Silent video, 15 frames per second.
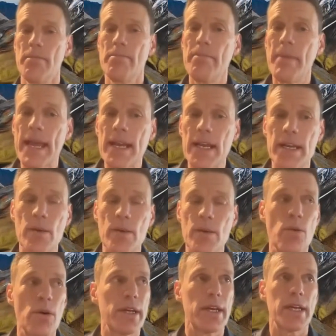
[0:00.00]
mainly
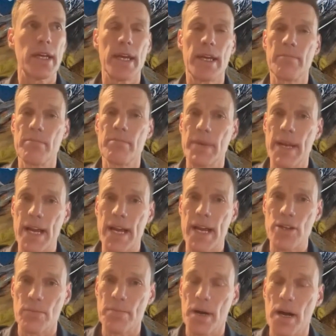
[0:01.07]
working in
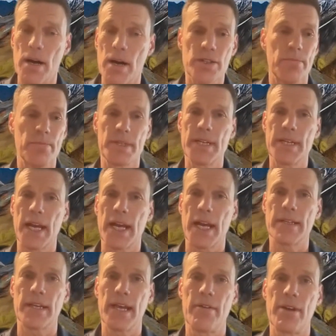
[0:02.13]
national parks, so
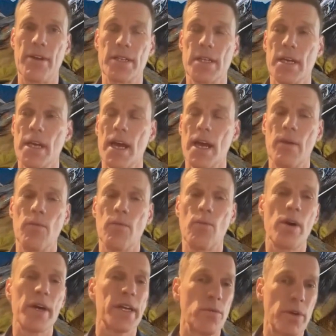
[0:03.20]
protected areas, and
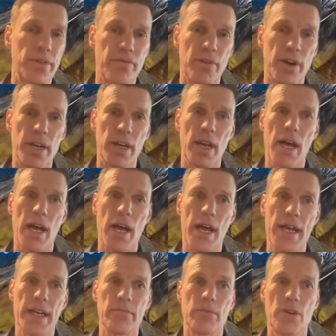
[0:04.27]
working with
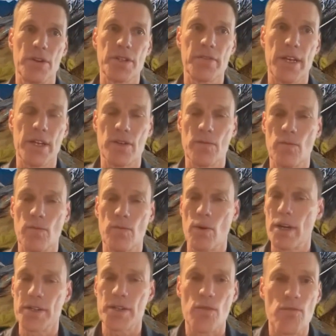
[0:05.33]
frontline conservation
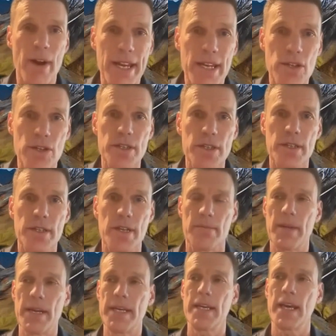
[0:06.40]
workers, so rangers in
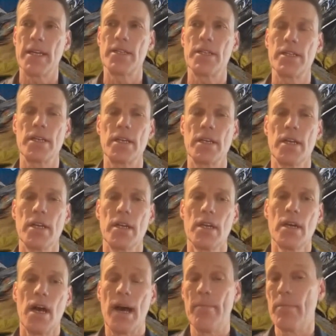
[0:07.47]
many cases,
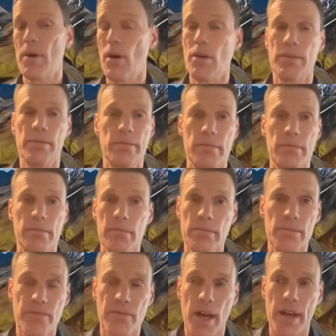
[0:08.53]
on
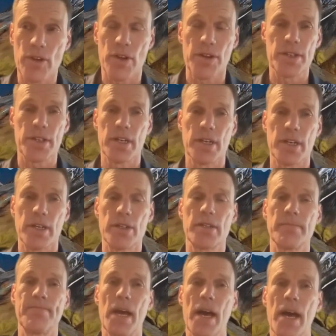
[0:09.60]
5
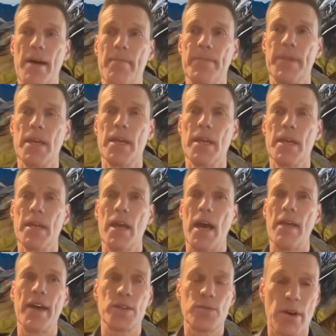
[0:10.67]
continents.
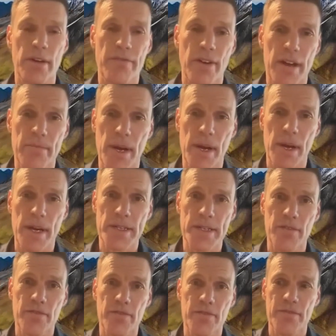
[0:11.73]
And that's where I find
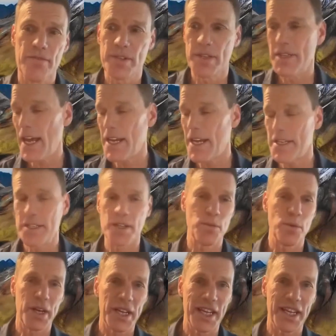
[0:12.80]
myself today, still
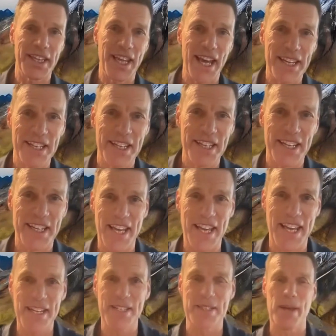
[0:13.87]
working in
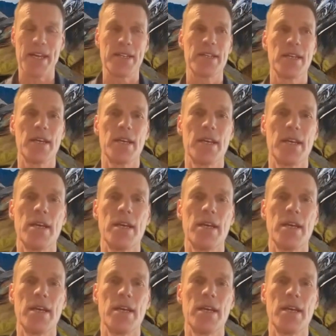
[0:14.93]
that space. Yeah.